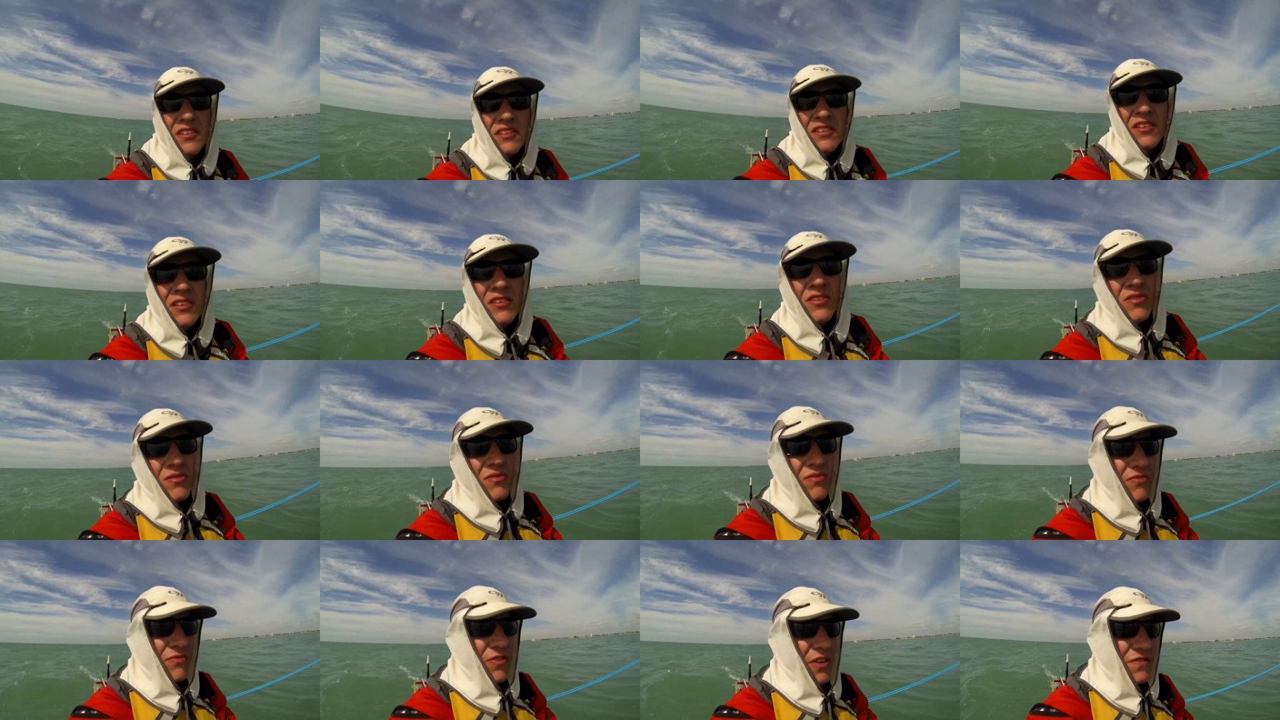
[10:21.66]
to
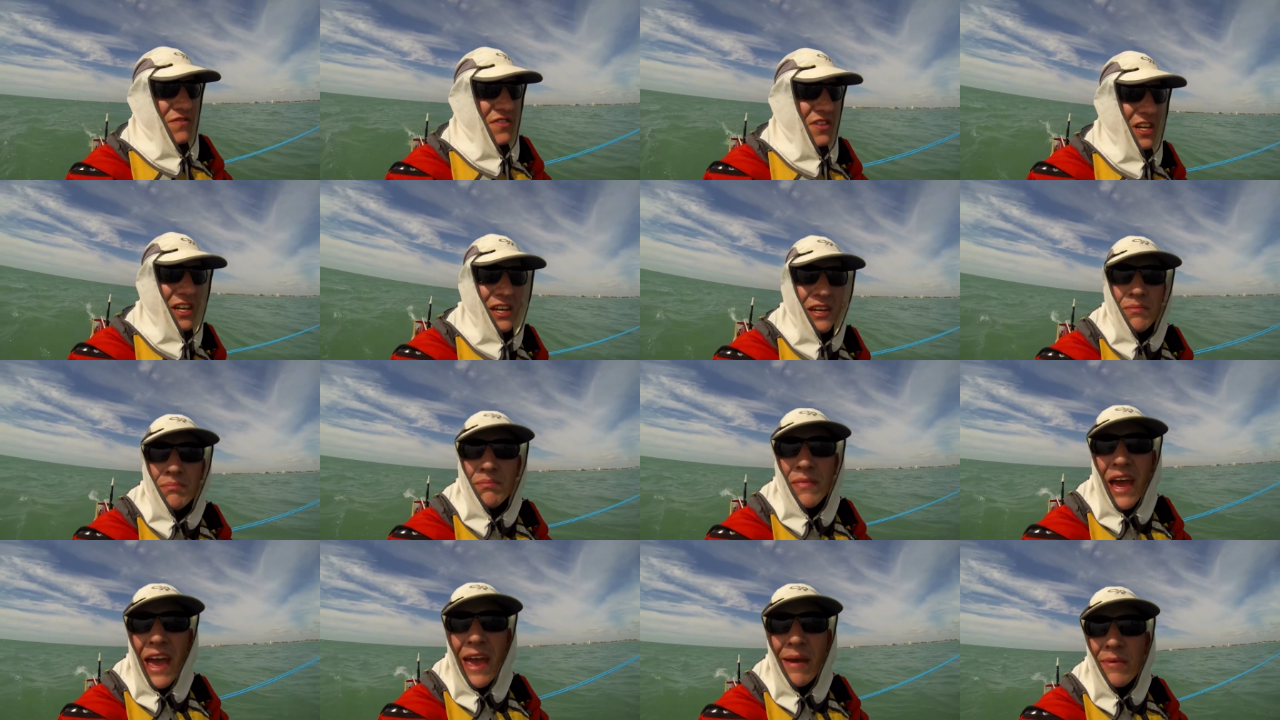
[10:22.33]

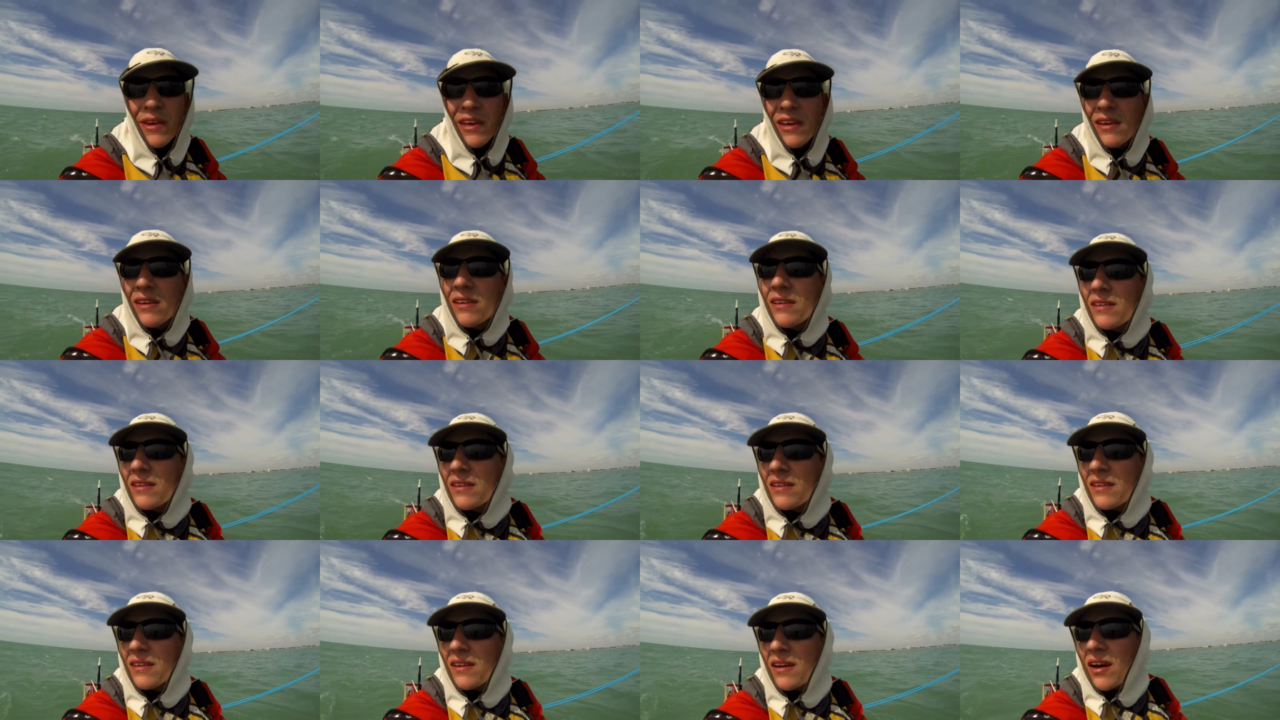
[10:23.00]
15 maybe.
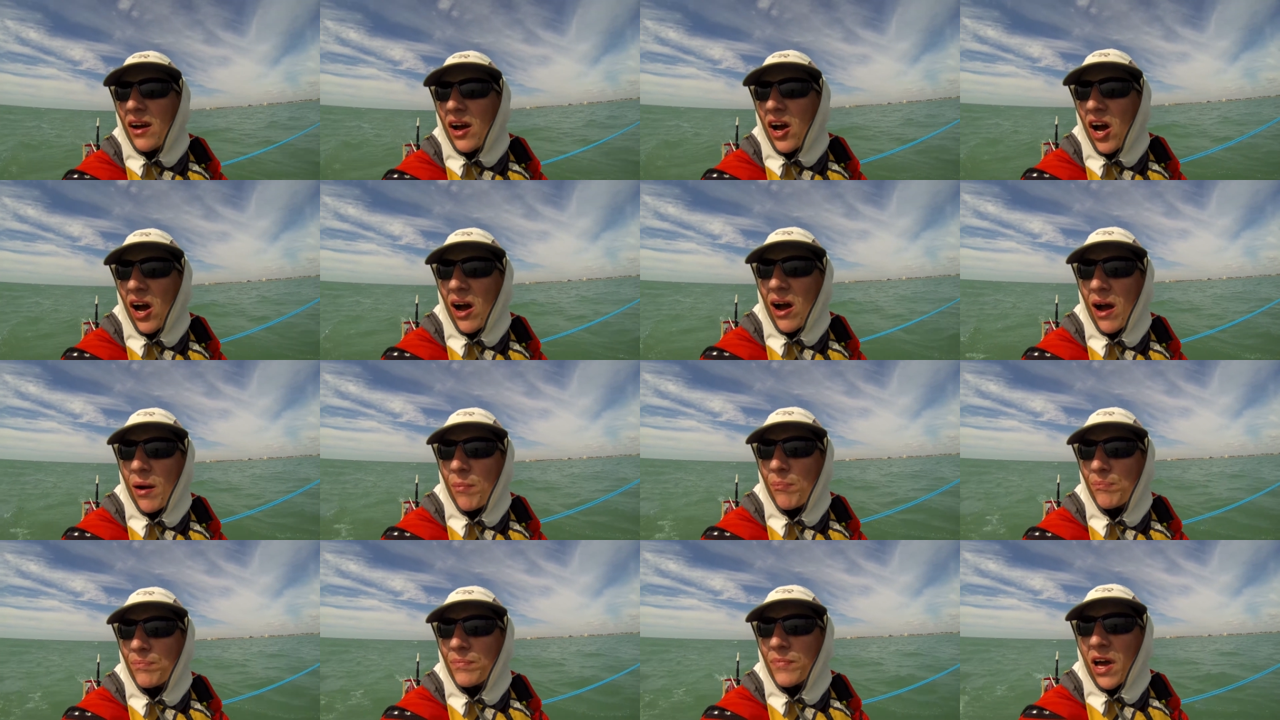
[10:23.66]

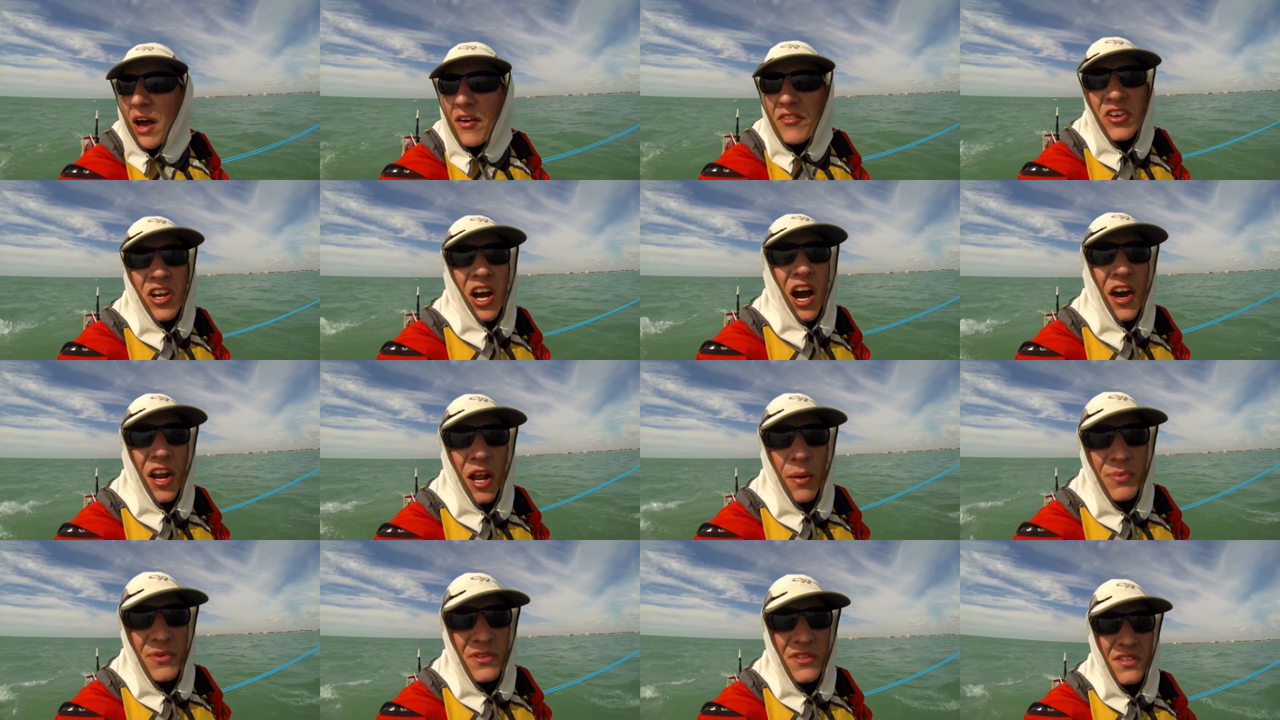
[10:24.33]
I've caught up to